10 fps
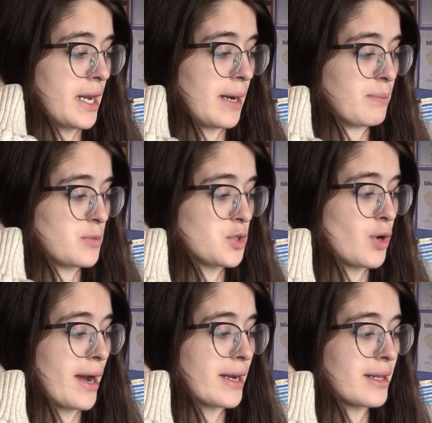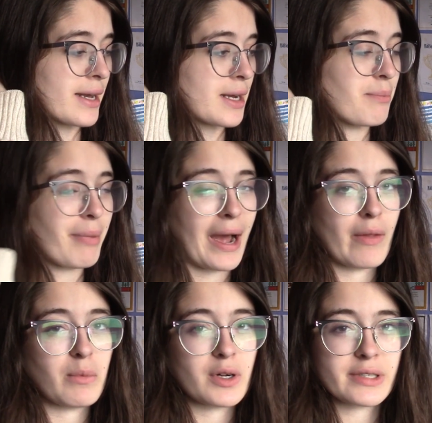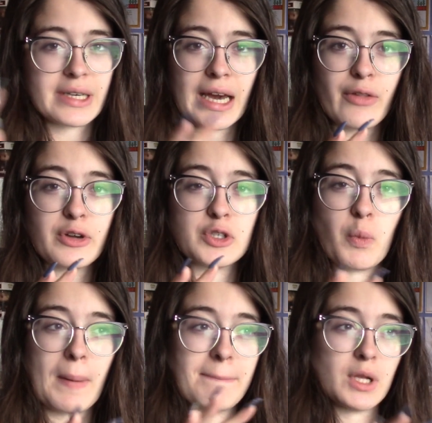and I'm trying to like combine them all together into one